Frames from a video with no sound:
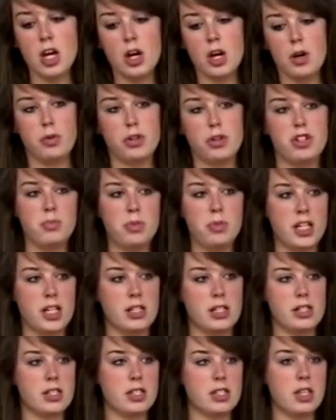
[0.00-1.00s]
which
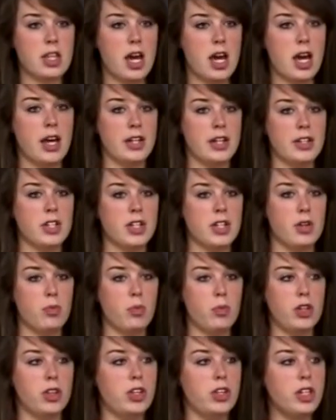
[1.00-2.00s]
means that
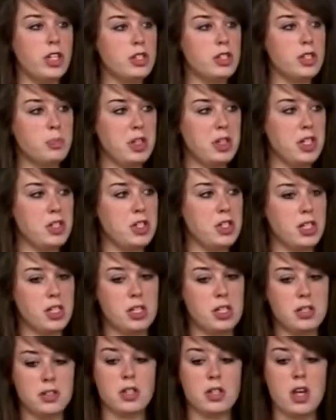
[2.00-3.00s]
with these
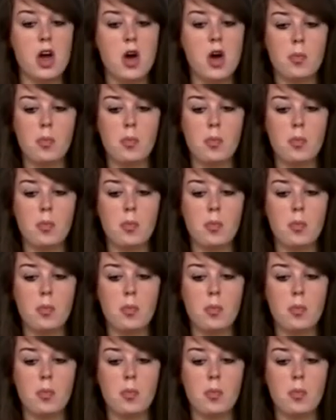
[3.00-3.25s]
species,